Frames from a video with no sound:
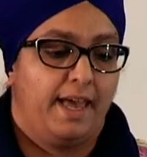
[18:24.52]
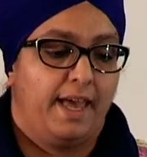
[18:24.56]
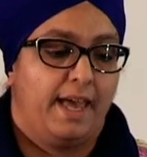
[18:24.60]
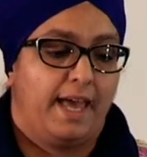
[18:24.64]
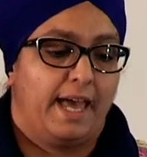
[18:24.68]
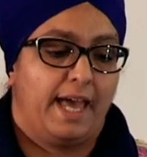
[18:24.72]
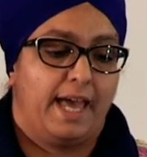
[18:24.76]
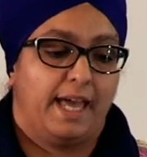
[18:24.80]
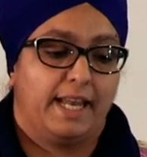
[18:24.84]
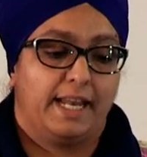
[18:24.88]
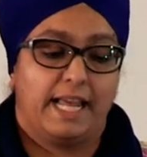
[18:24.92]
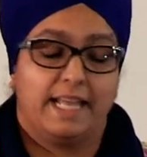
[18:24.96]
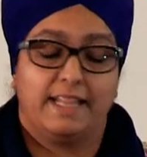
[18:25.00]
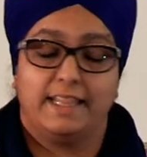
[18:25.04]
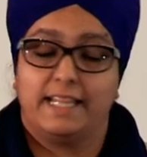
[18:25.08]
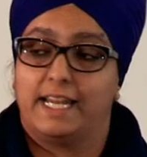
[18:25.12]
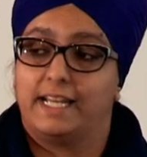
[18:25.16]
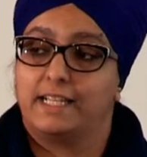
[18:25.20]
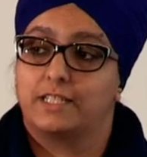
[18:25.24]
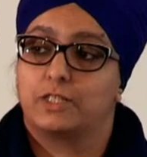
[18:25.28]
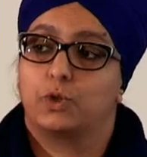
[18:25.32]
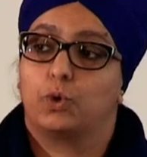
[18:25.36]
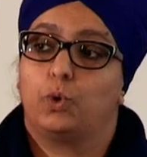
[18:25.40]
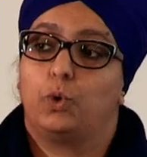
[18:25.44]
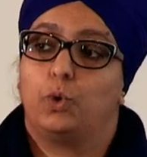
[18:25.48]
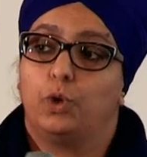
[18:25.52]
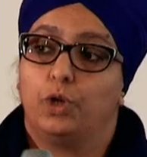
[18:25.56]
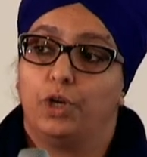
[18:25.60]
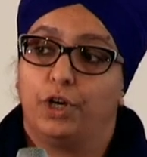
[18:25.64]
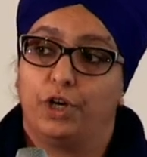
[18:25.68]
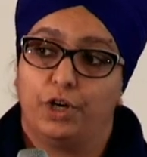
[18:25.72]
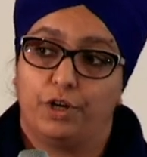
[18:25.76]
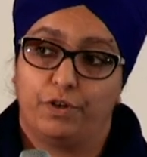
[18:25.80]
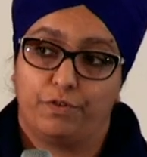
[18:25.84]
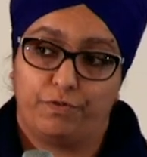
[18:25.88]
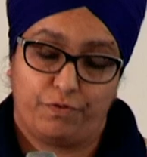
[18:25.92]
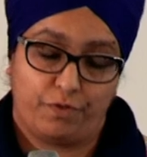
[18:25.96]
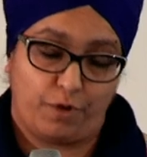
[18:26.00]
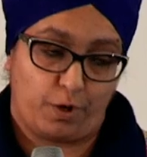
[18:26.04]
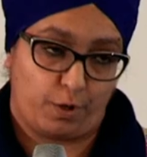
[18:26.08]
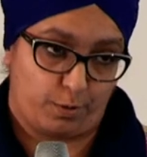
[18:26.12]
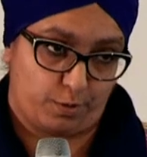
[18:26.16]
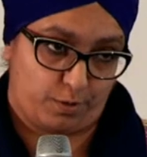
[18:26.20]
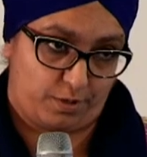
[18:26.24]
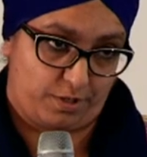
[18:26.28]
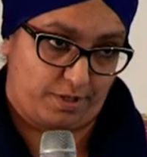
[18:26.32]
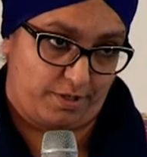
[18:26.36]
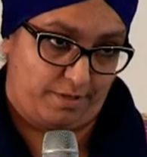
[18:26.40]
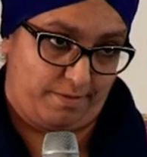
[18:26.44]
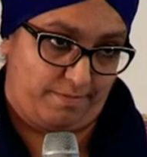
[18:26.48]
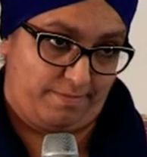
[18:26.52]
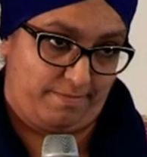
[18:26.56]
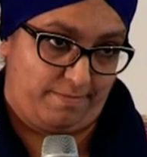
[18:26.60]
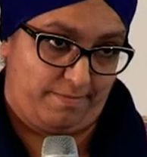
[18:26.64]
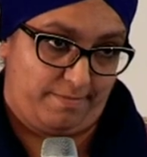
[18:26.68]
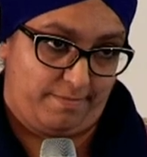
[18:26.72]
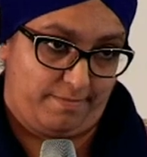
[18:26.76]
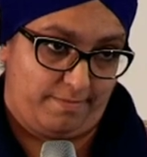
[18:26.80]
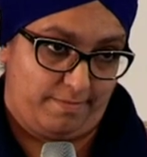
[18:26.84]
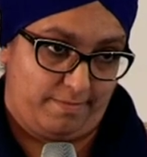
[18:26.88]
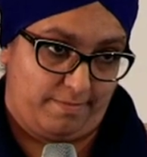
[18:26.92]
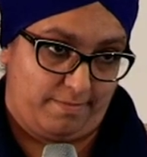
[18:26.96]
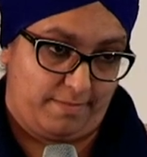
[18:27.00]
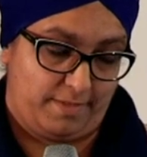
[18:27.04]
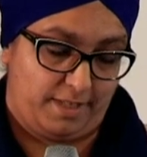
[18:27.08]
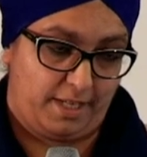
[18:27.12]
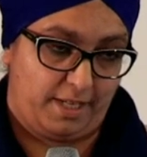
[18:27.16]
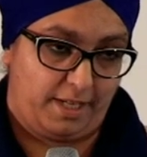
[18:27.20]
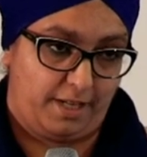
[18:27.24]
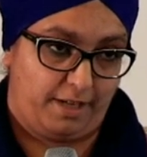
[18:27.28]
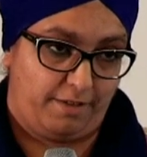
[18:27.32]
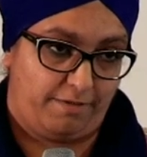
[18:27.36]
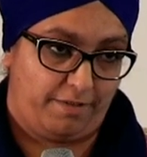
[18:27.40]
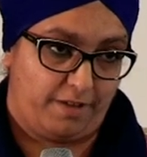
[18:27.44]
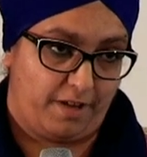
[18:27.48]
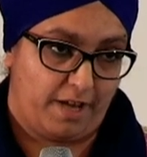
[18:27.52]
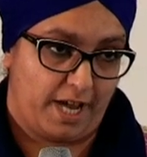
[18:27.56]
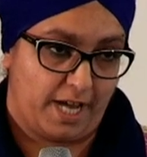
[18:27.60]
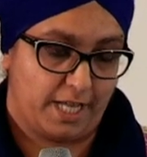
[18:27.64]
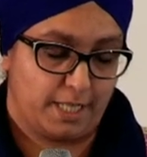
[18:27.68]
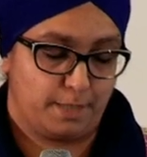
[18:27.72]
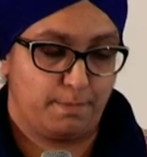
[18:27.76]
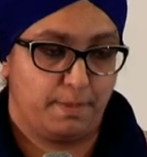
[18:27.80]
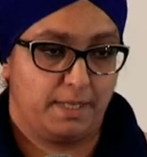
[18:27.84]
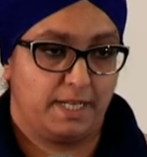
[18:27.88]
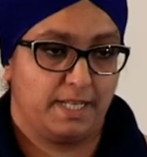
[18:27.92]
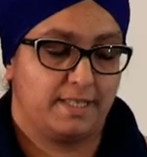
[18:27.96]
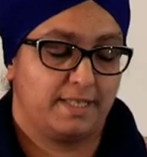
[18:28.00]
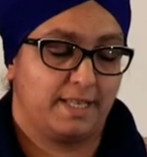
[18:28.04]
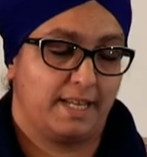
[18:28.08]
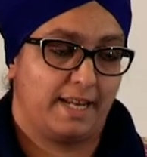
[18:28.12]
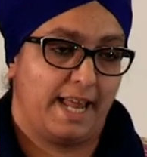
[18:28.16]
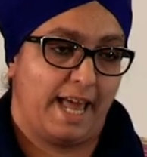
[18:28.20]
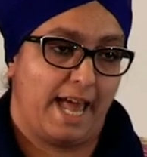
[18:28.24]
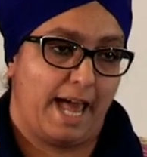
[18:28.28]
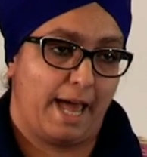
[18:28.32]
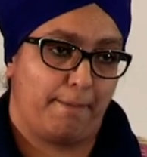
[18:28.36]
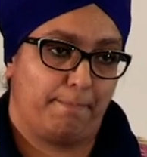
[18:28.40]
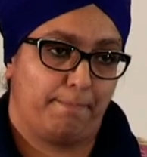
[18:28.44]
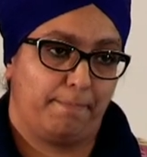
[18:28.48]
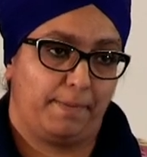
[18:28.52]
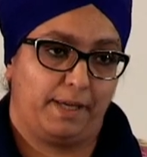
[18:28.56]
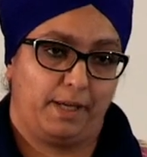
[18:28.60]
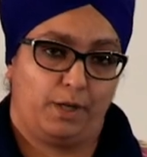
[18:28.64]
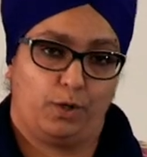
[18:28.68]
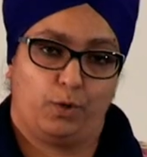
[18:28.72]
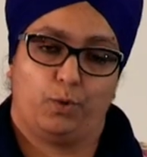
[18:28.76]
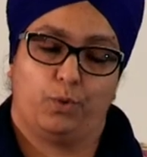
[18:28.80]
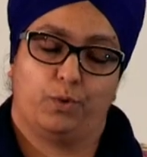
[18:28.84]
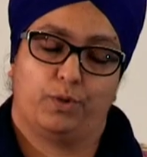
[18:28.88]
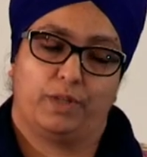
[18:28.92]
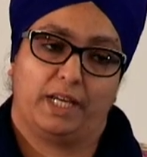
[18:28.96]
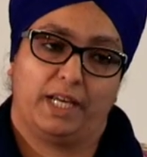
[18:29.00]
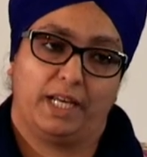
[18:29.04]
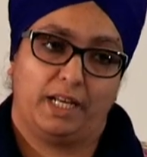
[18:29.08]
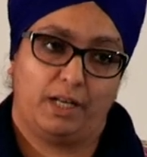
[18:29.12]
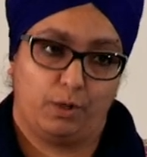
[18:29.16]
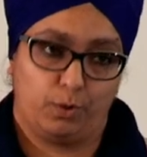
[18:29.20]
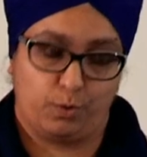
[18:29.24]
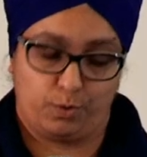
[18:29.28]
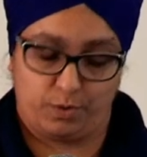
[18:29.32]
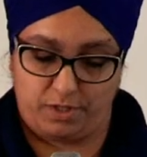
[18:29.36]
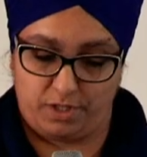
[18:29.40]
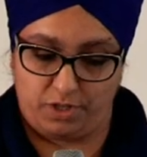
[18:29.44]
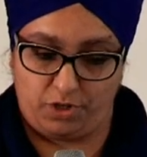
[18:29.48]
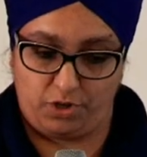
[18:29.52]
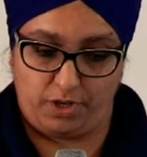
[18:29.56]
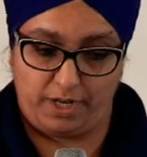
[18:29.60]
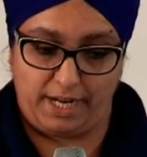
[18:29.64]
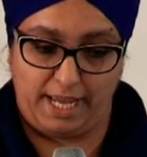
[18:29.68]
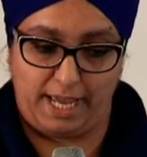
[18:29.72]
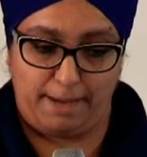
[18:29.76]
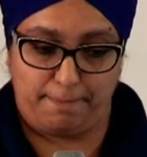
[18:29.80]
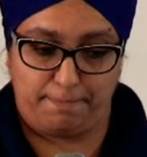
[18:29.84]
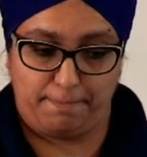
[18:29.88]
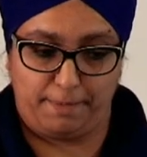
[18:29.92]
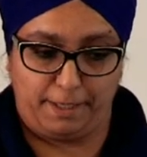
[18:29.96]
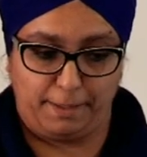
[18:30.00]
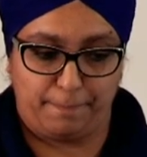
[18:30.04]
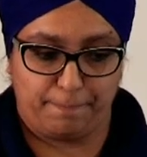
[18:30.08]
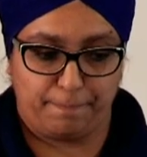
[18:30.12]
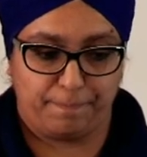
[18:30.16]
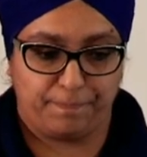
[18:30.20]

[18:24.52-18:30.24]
And that it's all her fault if her husband is unhappy or the in-laws are not happy.